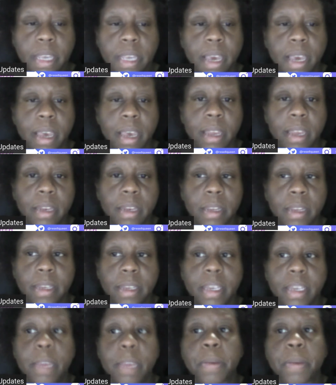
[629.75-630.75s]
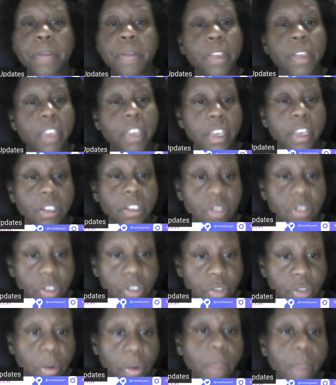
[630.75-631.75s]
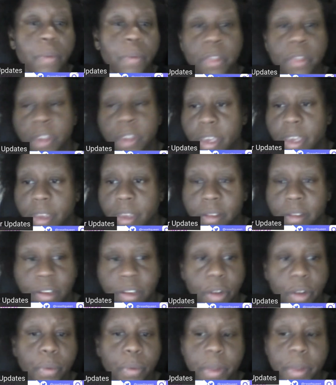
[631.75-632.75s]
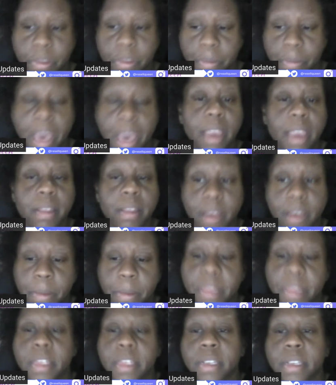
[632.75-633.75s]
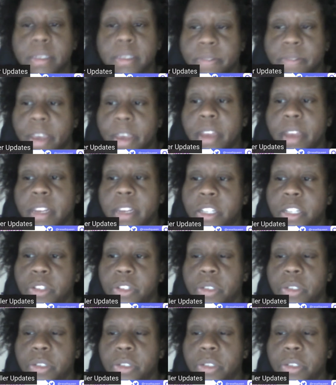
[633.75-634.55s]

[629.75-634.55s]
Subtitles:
and keep everything straight with with paying them and things of that nature.